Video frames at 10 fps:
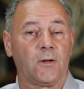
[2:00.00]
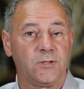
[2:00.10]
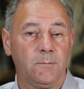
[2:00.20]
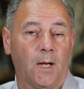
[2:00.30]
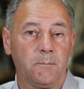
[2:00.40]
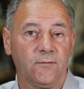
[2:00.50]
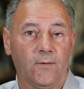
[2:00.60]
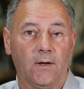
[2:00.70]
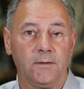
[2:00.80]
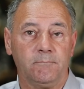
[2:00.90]
battery might be
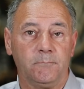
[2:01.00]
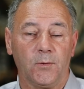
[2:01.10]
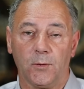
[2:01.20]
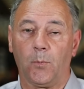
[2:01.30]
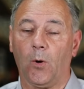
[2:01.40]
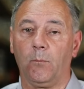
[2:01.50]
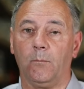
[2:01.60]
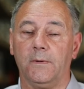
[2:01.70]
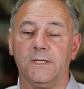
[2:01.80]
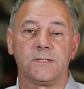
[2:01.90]
fine, but the
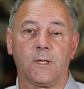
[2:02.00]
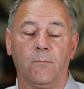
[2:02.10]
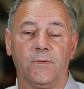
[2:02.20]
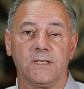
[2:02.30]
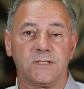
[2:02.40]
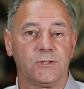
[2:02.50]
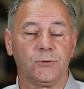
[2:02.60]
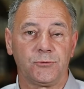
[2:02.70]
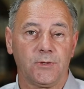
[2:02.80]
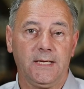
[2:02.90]
problem is something
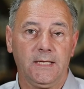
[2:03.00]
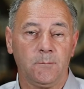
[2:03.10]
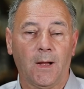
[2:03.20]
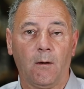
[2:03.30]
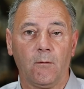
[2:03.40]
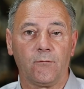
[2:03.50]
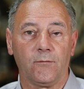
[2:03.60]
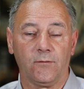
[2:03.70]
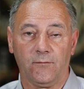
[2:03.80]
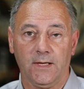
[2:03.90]
still draining power
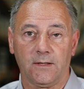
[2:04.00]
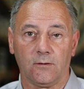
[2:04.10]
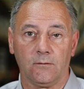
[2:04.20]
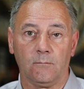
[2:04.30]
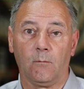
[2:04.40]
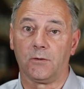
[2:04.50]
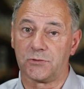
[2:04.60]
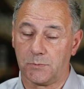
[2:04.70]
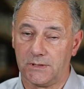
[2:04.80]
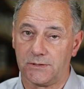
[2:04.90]
from the vehicle while
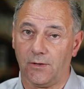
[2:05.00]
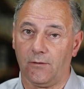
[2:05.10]
switched